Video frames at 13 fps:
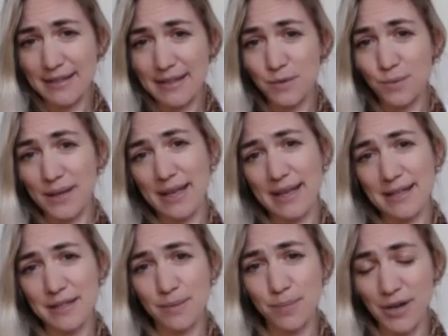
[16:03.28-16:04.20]
that we're here
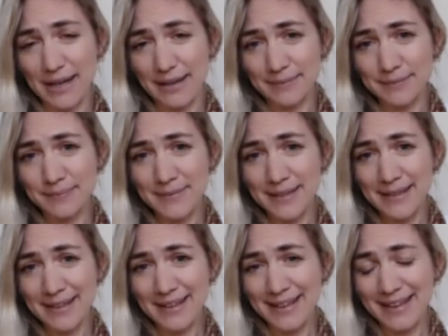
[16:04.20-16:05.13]
to bring.
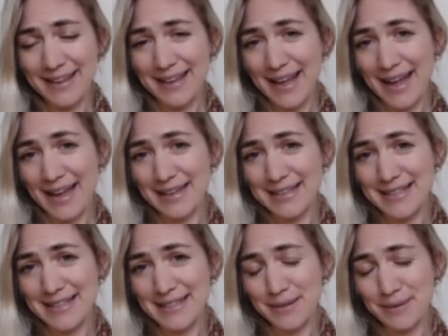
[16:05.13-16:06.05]

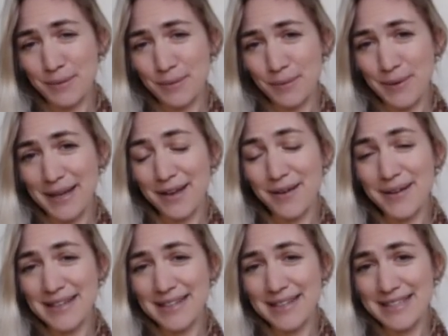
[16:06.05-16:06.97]
And we're
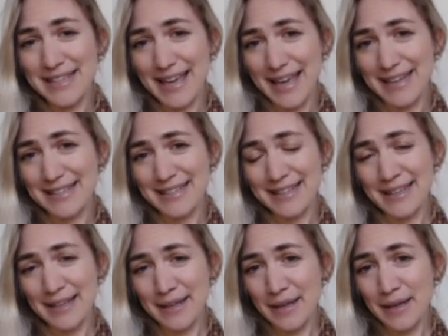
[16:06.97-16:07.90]
going to get
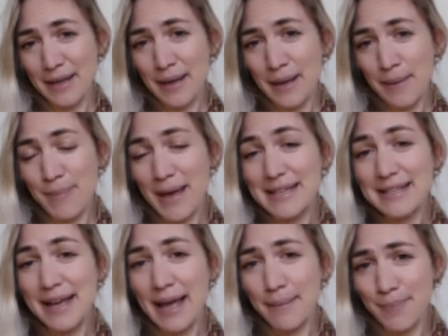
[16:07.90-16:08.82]
better
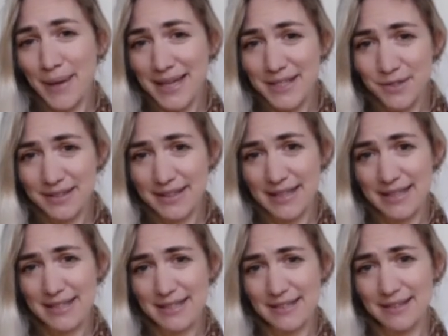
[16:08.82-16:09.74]
and better at
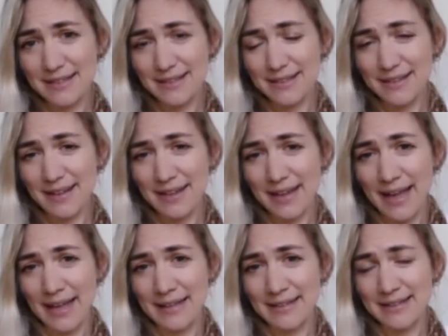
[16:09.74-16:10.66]
this.
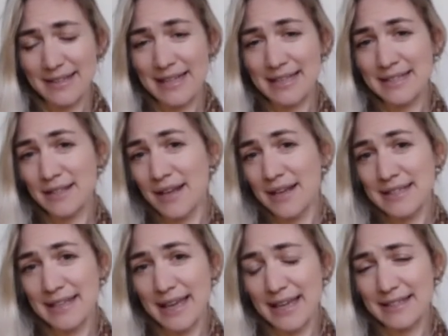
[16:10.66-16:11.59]
And it's going to
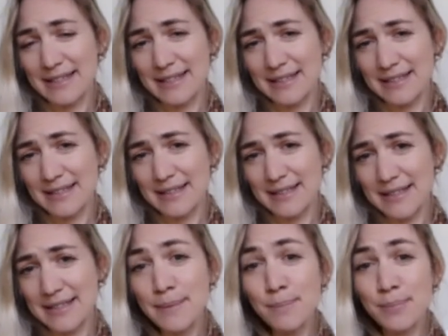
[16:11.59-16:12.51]
get
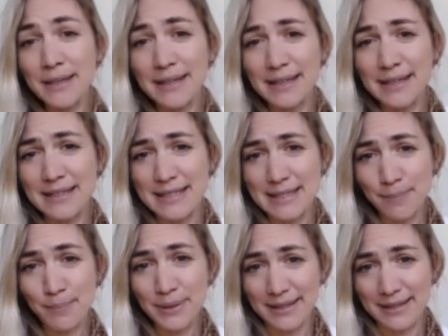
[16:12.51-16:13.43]
simpler and
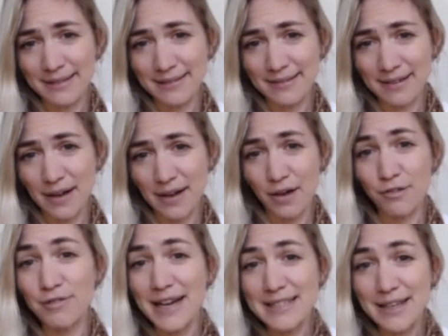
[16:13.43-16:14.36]
simpler, our
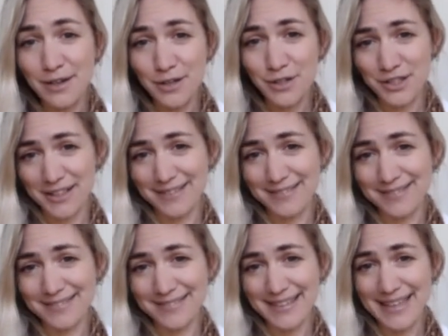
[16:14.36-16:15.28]
resolution
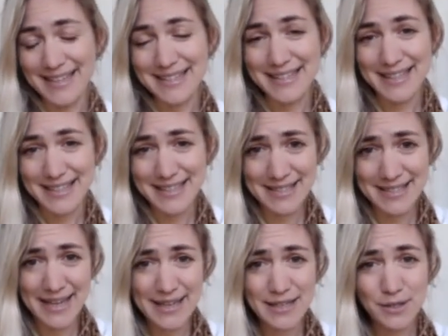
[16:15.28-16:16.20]
into this
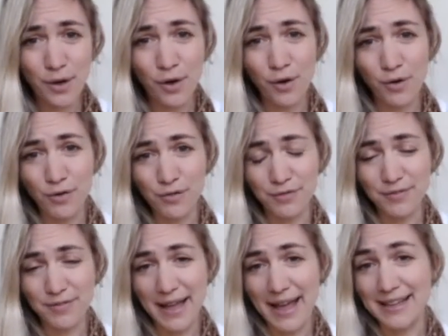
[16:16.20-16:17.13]
state of
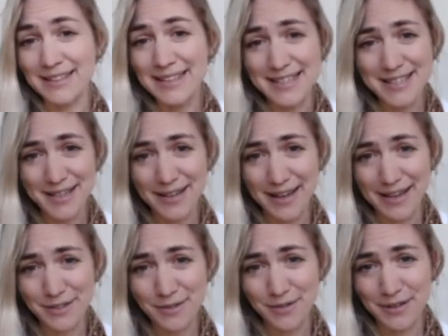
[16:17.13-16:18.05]
elder
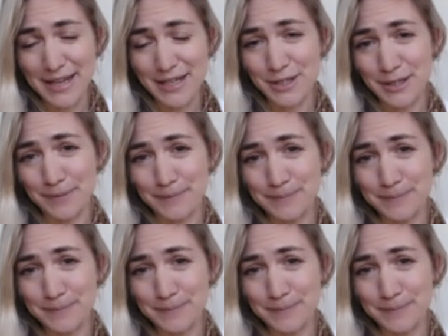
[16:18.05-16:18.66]
starlight creation,